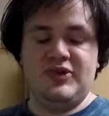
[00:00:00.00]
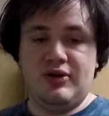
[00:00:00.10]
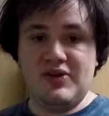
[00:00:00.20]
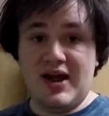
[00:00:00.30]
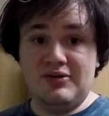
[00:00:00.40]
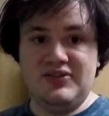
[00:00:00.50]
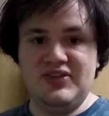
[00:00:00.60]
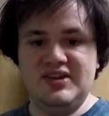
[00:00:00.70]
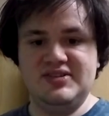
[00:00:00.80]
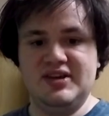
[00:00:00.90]
However, out in
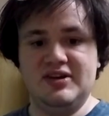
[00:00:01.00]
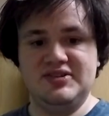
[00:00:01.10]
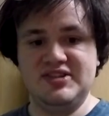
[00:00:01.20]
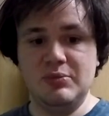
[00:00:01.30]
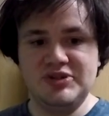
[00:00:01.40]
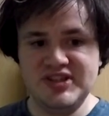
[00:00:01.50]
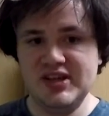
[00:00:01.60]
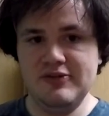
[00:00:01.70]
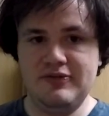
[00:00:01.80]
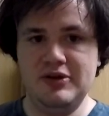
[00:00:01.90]
these
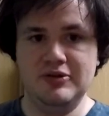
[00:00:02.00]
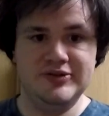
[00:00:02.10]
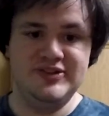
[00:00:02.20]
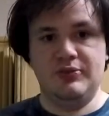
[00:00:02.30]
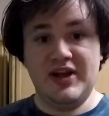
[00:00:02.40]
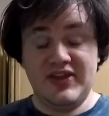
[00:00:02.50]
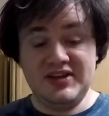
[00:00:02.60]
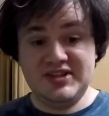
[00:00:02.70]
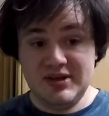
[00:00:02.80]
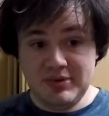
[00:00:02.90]
subsea fields, the way
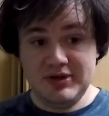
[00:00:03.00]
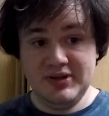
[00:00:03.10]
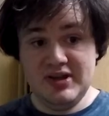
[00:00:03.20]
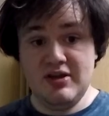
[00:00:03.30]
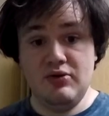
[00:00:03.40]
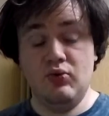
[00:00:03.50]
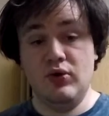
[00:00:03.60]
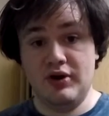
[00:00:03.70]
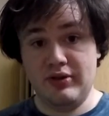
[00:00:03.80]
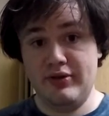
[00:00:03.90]
they typically
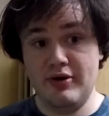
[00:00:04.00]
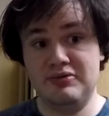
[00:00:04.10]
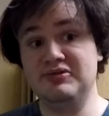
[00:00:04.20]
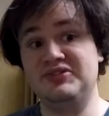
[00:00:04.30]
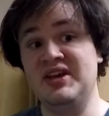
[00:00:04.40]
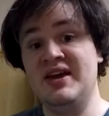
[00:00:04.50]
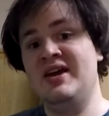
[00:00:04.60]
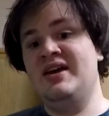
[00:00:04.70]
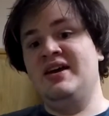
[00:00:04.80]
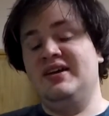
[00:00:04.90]
work those
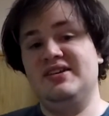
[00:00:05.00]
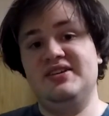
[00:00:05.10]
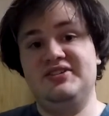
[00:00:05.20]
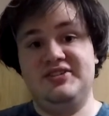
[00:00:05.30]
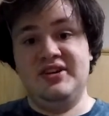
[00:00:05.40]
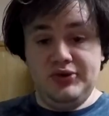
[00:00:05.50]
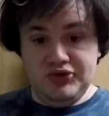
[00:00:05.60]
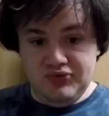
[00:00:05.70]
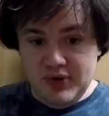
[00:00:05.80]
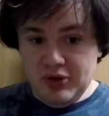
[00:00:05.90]
is they'll
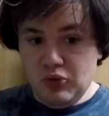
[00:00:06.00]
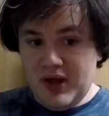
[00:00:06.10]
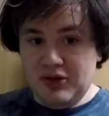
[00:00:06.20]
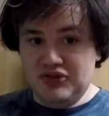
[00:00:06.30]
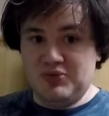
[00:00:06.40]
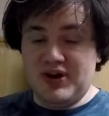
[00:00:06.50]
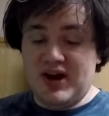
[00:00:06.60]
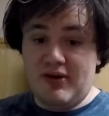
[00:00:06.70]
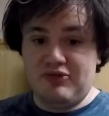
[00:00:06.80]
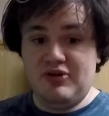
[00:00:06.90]
drill wells one
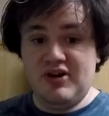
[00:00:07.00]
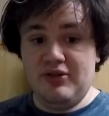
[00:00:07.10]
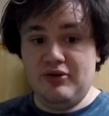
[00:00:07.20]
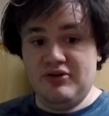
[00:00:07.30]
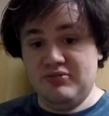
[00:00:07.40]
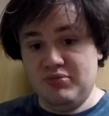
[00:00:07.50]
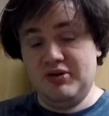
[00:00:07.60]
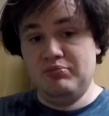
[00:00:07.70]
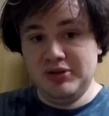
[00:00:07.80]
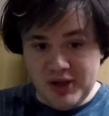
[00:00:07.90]
after another,
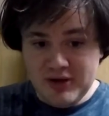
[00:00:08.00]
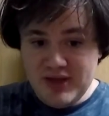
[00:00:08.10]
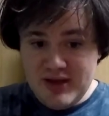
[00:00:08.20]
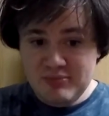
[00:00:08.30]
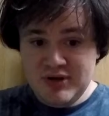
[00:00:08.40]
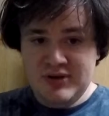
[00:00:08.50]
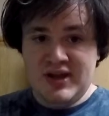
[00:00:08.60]
but plug them